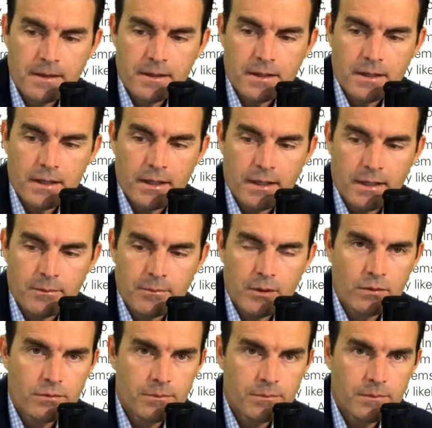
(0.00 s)

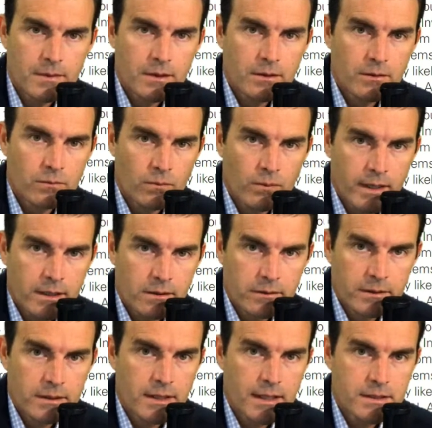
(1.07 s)
Both regular
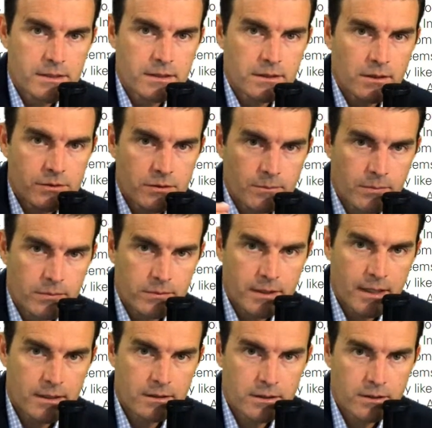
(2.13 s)
indexing, also
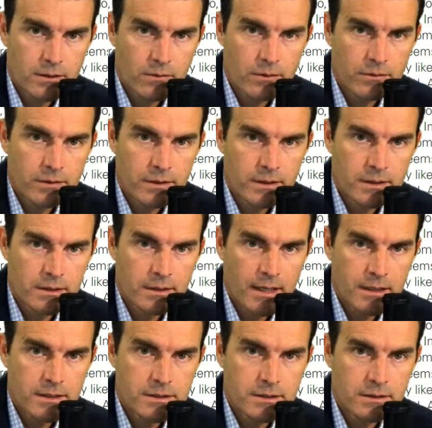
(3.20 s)
protected growth
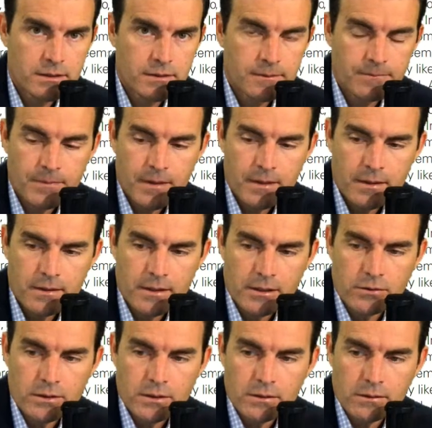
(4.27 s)
indexing that
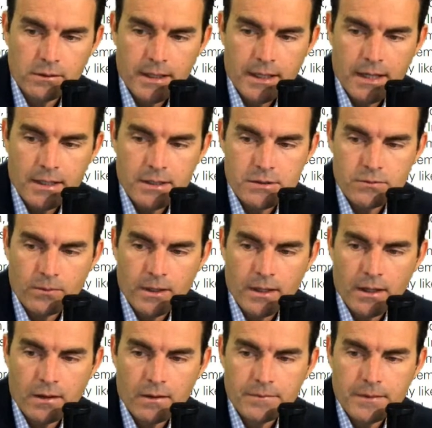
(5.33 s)
you can look at as
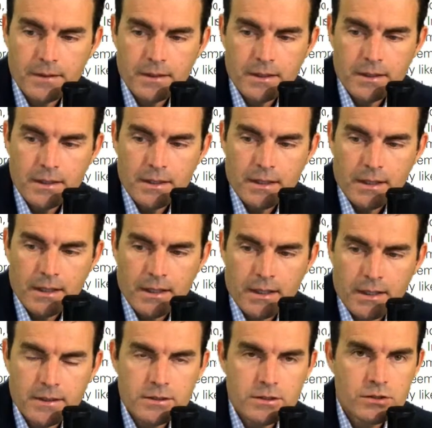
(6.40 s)
well.
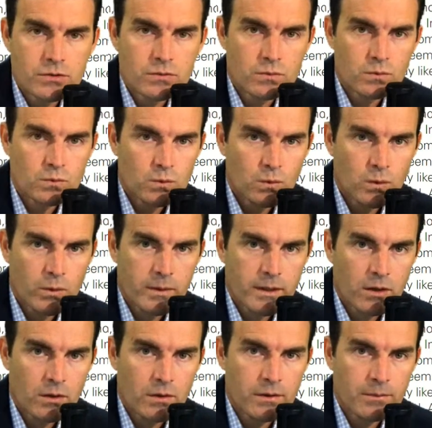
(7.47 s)
And then just what we
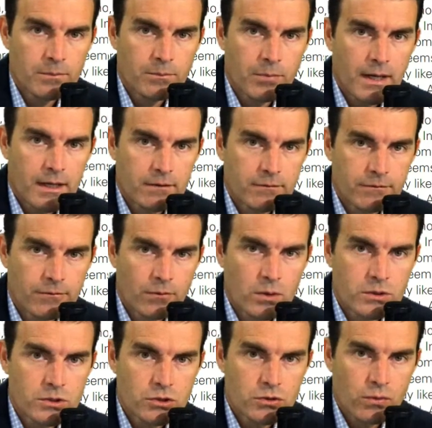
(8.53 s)
call the bucket
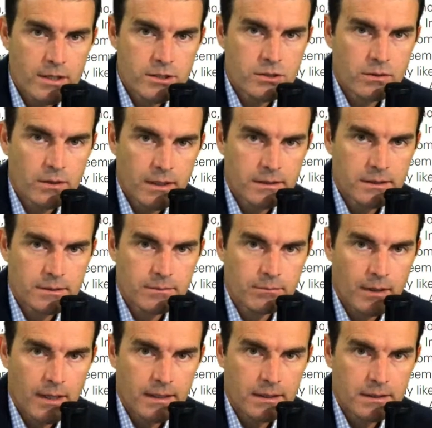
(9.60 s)
4 treasure hunting
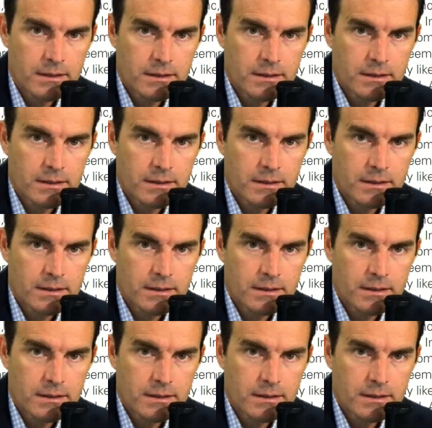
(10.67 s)
bucket,